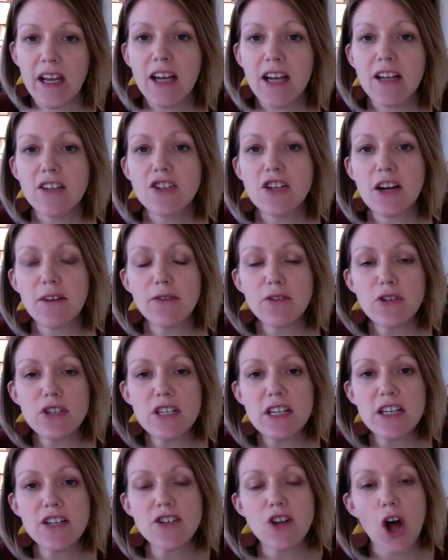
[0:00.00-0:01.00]
Jefferson
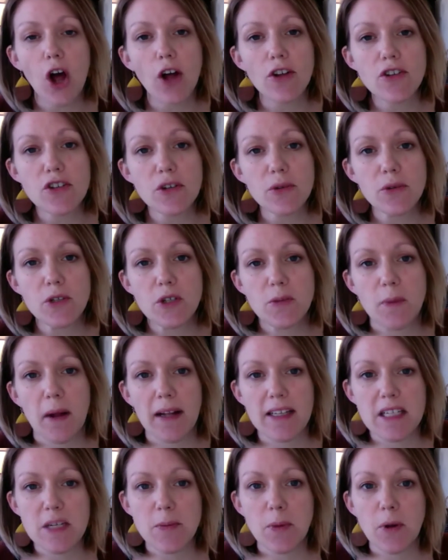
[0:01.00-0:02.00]
is also
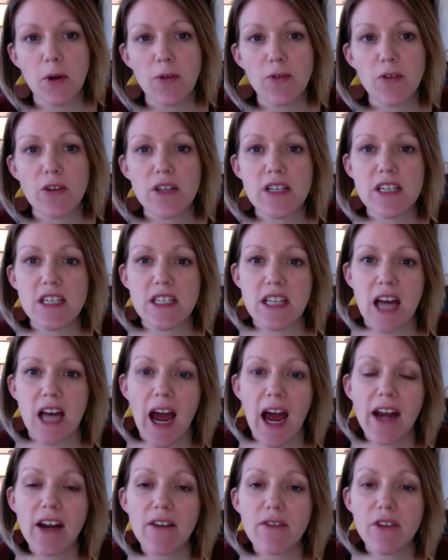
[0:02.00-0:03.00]
responsible for the design
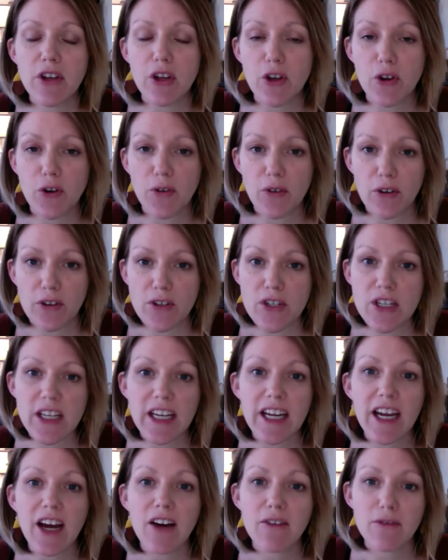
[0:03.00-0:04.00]
of the
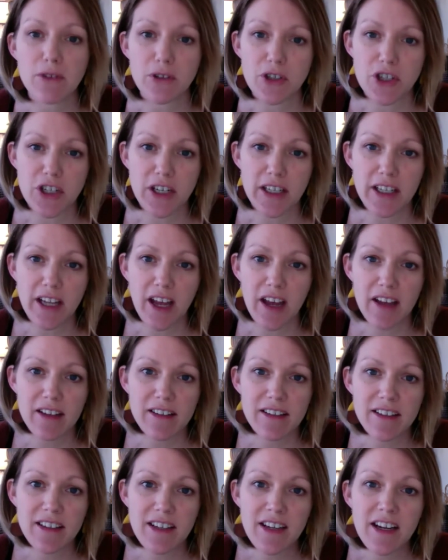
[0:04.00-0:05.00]
University of Virginia.
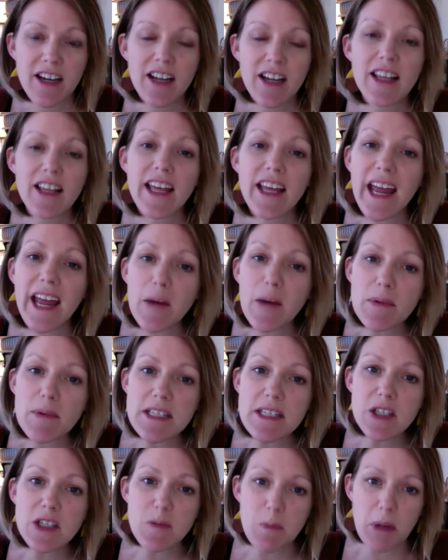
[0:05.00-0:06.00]
The campus
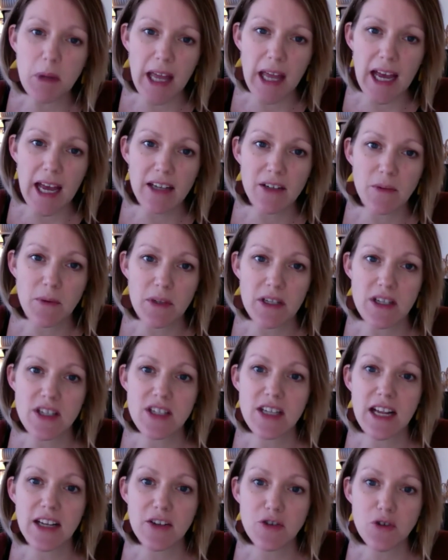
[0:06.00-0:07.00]
is planned with a
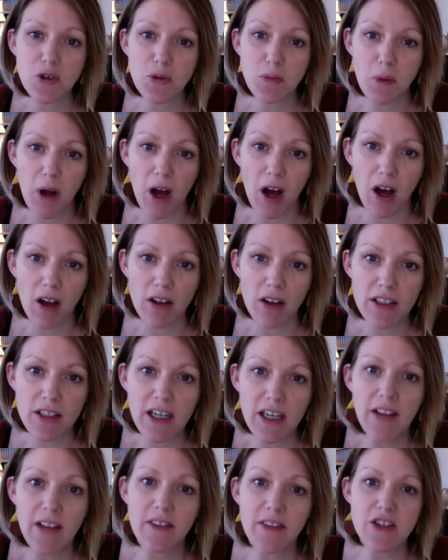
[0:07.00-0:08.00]
central mall
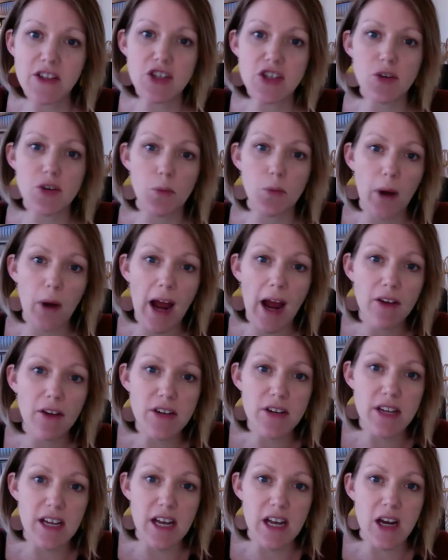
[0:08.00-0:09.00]
that's
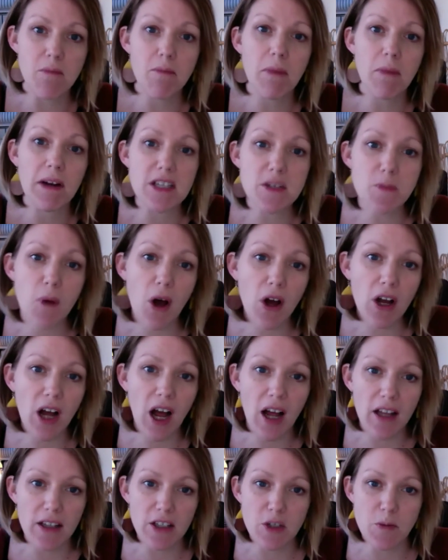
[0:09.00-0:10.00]
surrounded by small
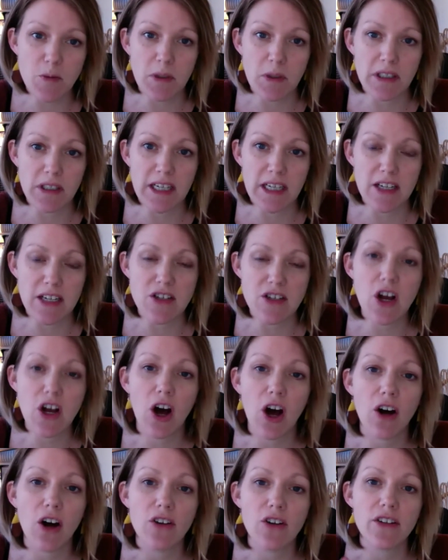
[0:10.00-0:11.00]
college buildings
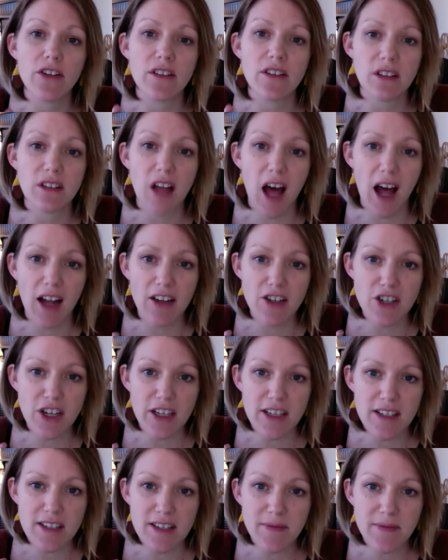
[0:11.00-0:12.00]
called
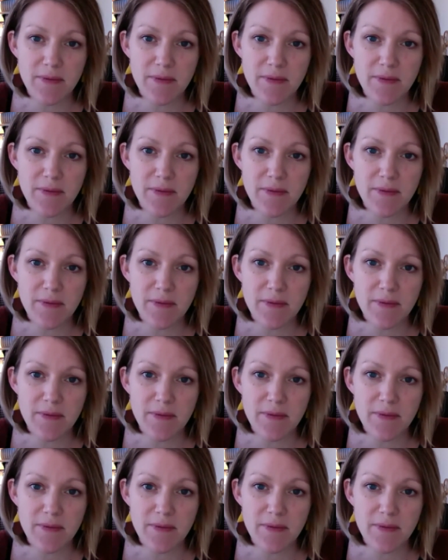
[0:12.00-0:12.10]
lodges.